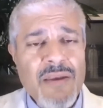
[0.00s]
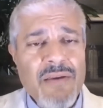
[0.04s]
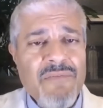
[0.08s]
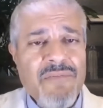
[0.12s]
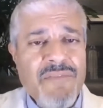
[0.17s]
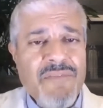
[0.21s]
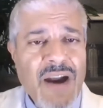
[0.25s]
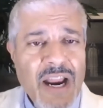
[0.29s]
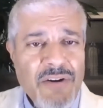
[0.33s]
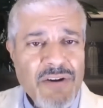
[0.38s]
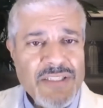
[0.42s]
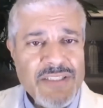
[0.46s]

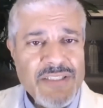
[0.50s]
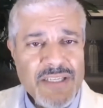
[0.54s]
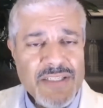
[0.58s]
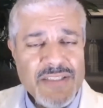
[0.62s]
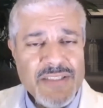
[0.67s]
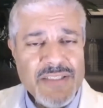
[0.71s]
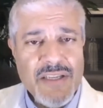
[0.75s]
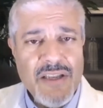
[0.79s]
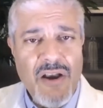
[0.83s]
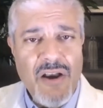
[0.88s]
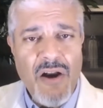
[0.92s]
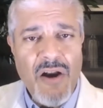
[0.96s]

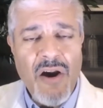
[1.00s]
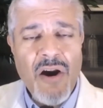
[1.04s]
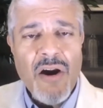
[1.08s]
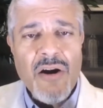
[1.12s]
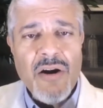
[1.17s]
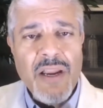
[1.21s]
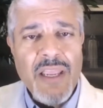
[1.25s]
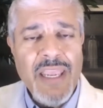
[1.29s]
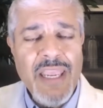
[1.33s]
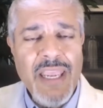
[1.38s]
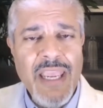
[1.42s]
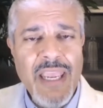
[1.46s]
viruses
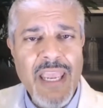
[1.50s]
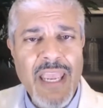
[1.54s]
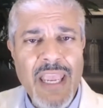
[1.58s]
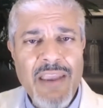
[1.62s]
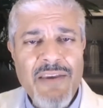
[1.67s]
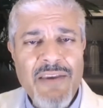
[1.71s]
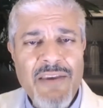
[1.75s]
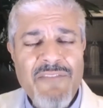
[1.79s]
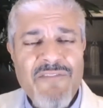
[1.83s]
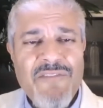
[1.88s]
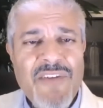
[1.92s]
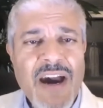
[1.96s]
are
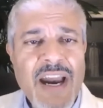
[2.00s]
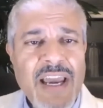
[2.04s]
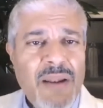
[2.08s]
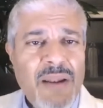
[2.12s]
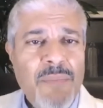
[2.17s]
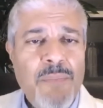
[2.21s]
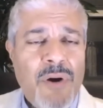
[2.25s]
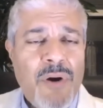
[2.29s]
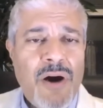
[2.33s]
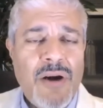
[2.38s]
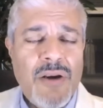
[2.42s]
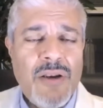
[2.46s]
a vital
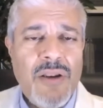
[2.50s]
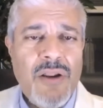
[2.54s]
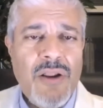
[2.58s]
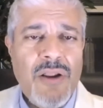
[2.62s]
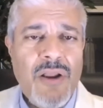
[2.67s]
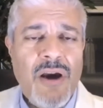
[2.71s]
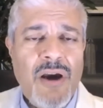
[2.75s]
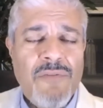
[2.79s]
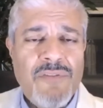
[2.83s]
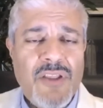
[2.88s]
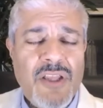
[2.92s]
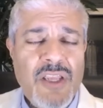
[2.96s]
part
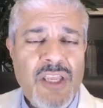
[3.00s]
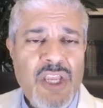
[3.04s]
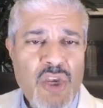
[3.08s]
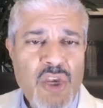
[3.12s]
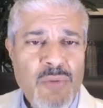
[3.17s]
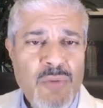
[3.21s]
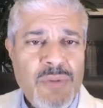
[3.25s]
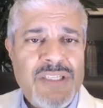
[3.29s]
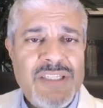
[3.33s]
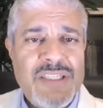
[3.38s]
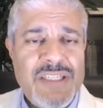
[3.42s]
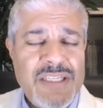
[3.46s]
of the
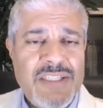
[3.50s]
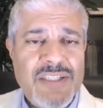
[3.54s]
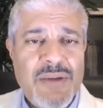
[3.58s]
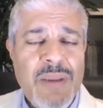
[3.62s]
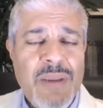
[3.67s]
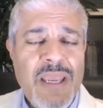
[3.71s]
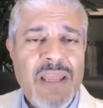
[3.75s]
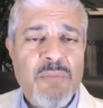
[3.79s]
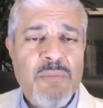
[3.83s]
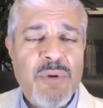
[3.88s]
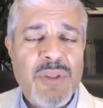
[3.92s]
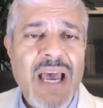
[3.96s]
human system,
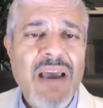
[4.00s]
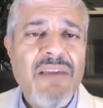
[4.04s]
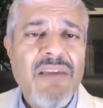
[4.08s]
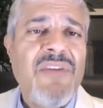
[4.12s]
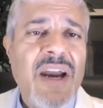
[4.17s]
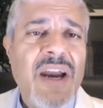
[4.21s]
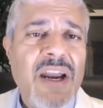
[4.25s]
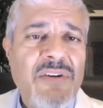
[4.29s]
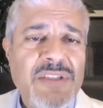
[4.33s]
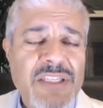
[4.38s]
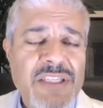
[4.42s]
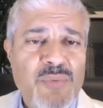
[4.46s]
and without
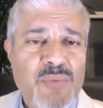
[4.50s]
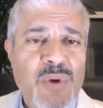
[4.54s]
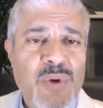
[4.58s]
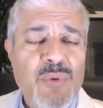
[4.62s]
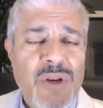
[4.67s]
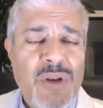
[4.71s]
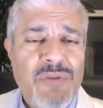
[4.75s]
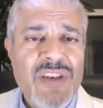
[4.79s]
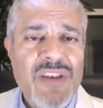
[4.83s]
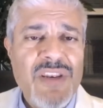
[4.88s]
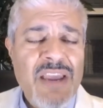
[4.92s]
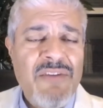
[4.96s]
viruses, we
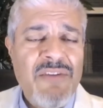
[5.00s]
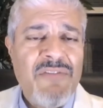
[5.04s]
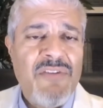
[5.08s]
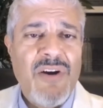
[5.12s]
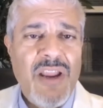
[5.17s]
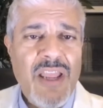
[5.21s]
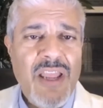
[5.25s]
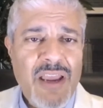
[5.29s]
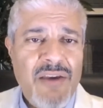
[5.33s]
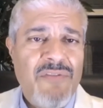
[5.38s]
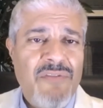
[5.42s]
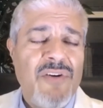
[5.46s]
would have
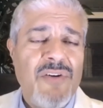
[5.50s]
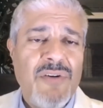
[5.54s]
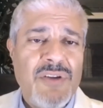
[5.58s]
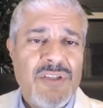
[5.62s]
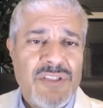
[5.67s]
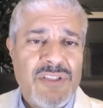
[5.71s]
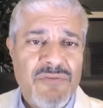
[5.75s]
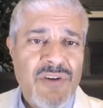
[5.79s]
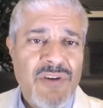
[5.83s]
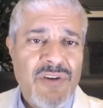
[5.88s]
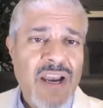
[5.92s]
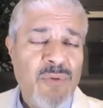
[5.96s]
never, ever
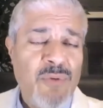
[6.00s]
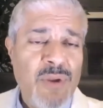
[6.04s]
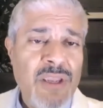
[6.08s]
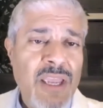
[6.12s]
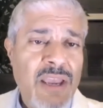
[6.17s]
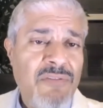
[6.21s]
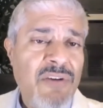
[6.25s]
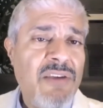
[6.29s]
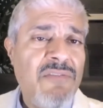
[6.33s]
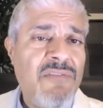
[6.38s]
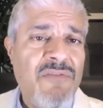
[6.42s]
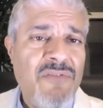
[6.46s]
survived. We
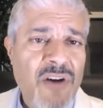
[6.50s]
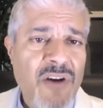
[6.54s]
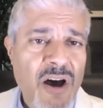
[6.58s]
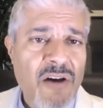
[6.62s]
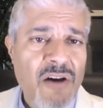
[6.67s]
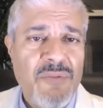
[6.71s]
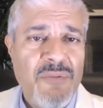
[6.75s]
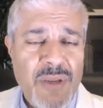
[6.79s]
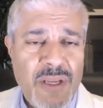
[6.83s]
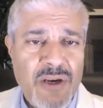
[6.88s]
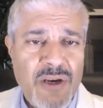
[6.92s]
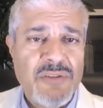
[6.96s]
have
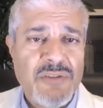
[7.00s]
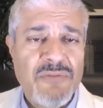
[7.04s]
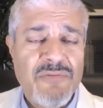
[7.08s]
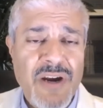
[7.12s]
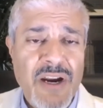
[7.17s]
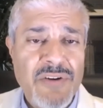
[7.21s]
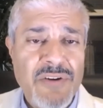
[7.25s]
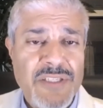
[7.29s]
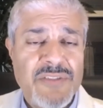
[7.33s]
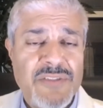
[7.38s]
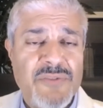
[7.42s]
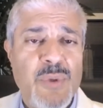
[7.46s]
evolved because of
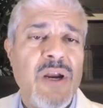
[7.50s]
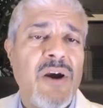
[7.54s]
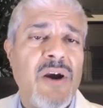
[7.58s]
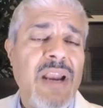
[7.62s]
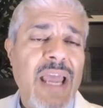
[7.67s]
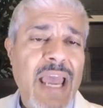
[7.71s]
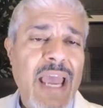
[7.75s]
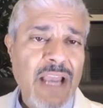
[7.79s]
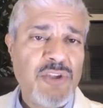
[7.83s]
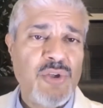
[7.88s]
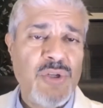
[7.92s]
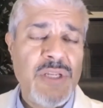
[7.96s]
viruses. We are
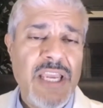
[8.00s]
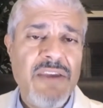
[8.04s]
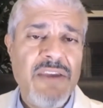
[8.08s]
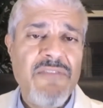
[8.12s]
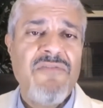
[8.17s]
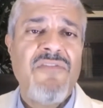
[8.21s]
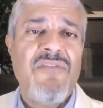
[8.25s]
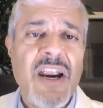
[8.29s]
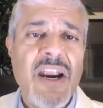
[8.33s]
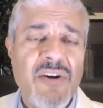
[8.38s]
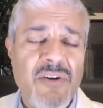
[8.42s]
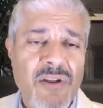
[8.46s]
actually a
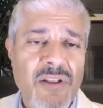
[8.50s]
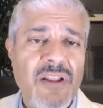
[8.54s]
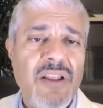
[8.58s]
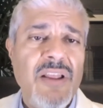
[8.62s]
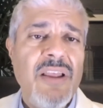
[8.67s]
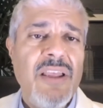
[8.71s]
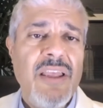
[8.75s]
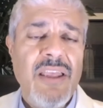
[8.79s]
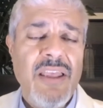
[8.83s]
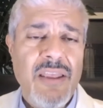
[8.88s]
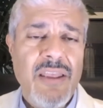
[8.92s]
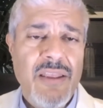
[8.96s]
viral
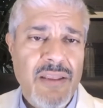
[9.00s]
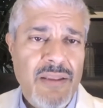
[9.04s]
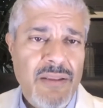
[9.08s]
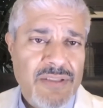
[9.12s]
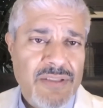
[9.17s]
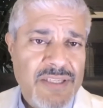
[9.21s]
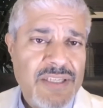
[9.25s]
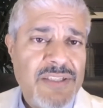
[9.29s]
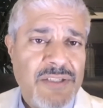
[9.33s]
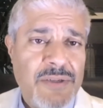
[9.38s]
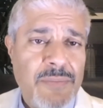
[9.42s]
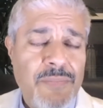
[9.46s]

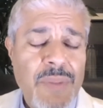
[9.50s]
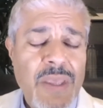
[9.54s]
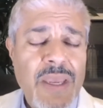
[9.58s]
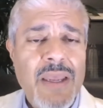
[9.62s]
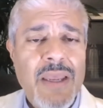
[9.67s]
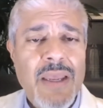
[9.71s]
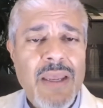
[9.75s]
system.